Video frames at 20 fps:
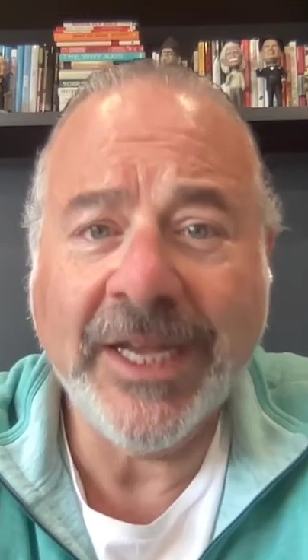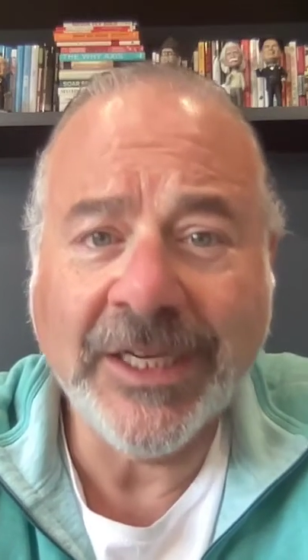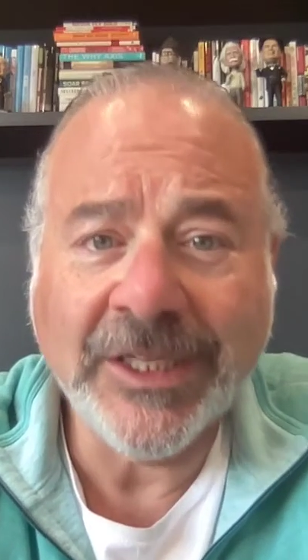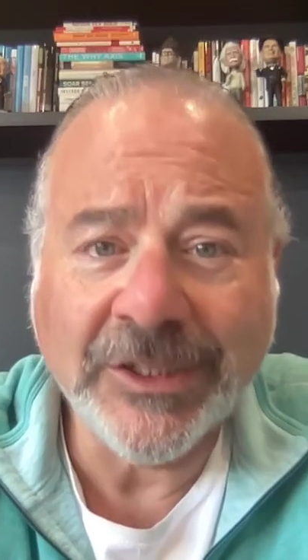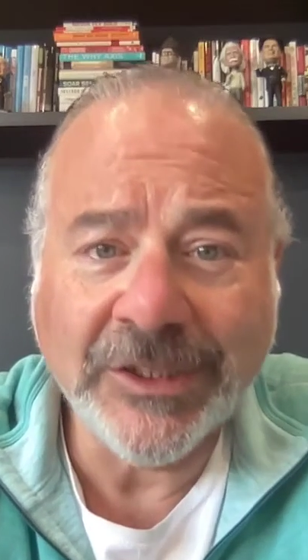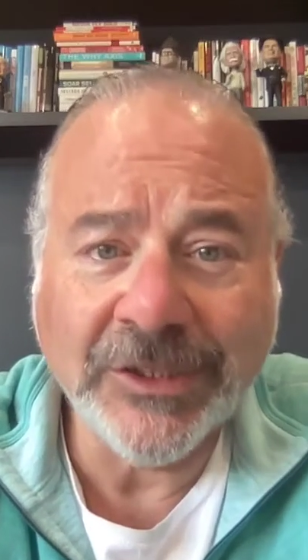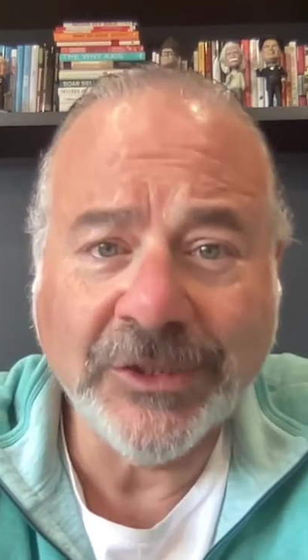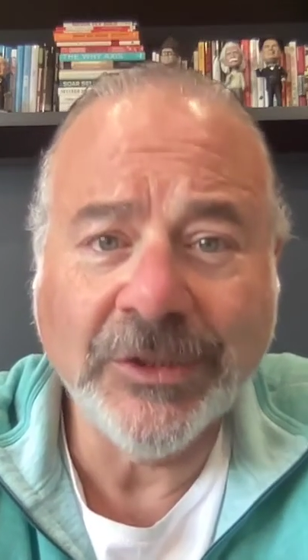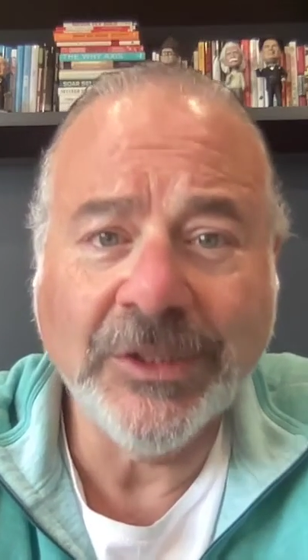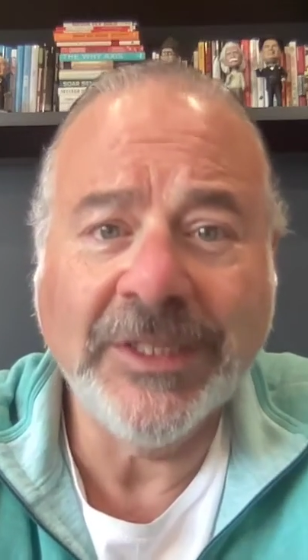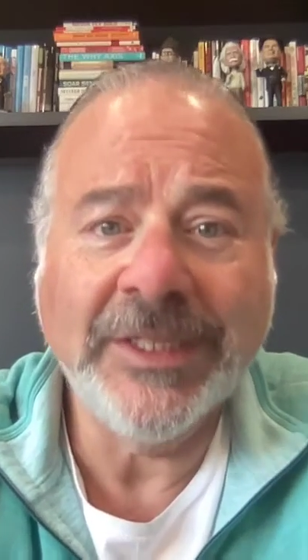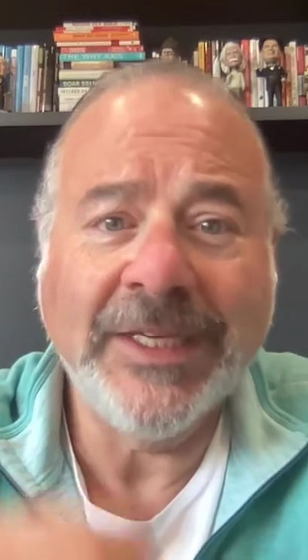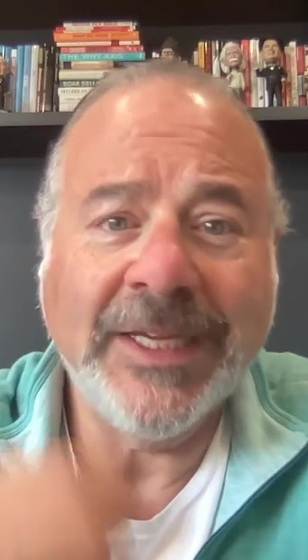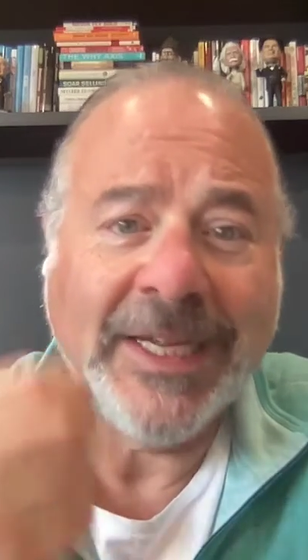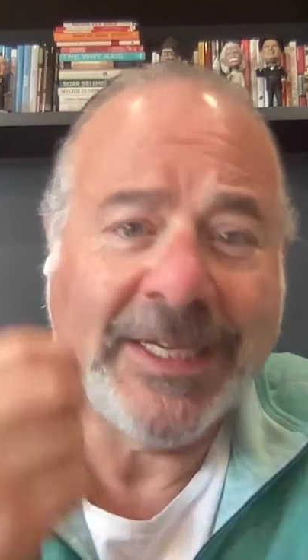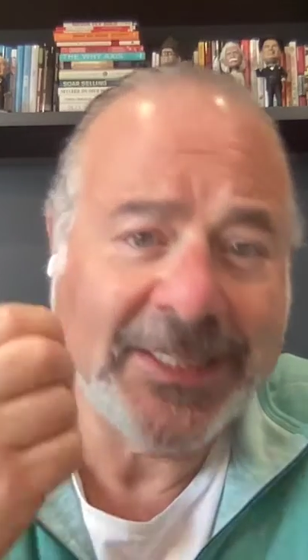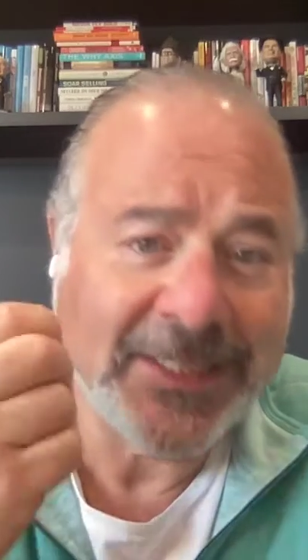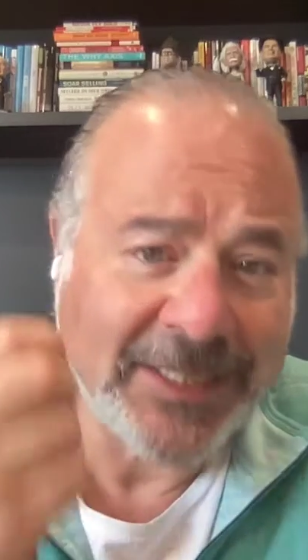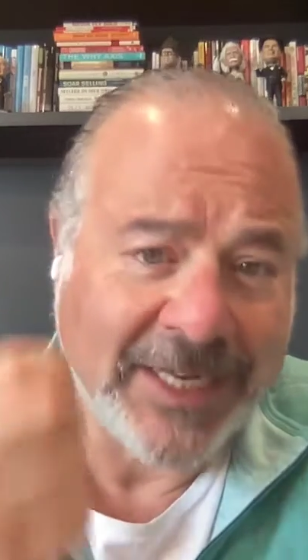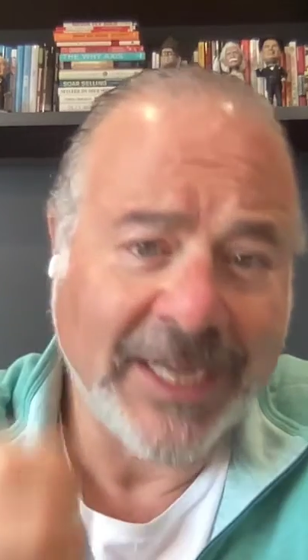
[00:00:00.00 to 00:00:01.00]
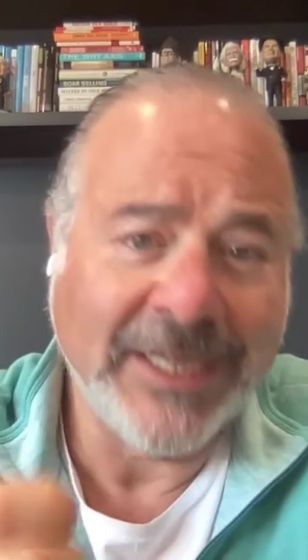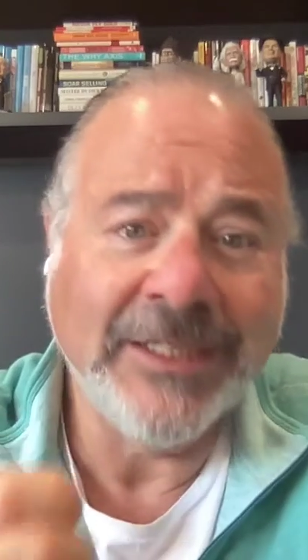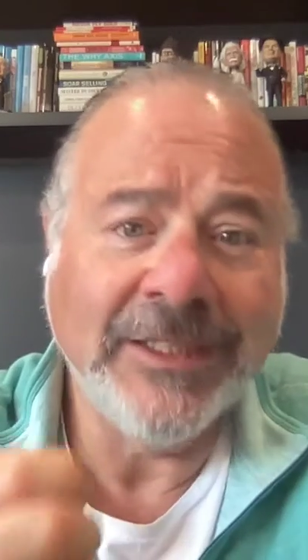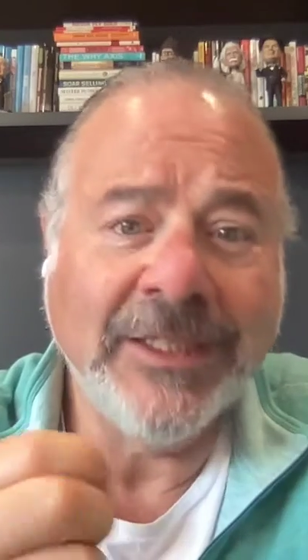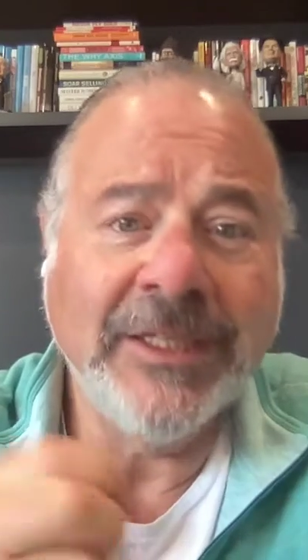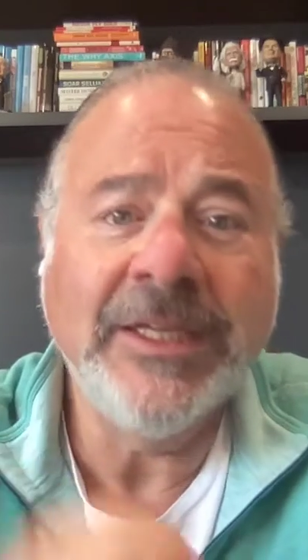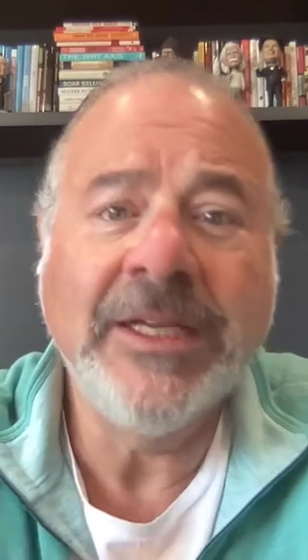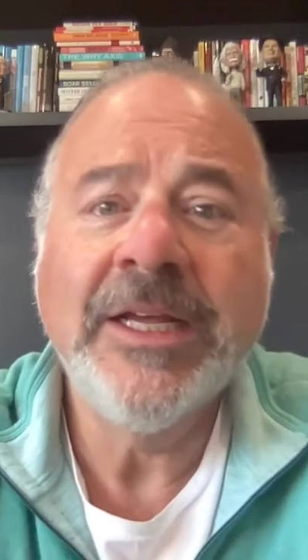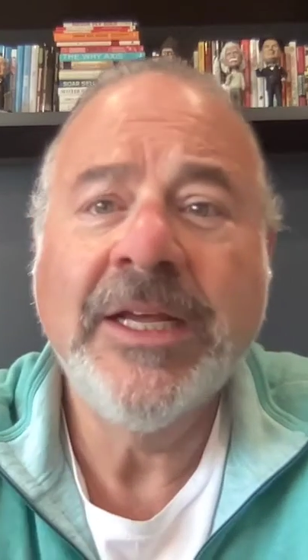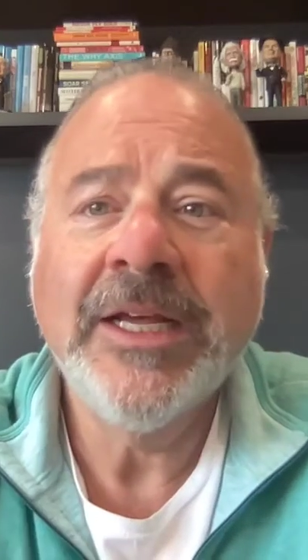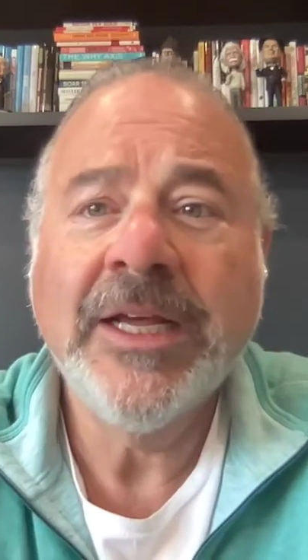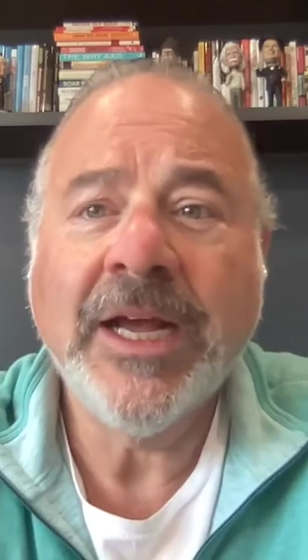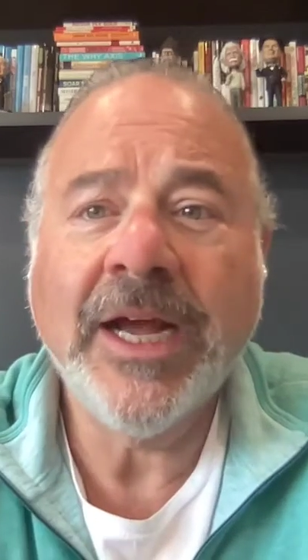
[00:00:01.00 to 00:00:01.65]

and clearly and tightly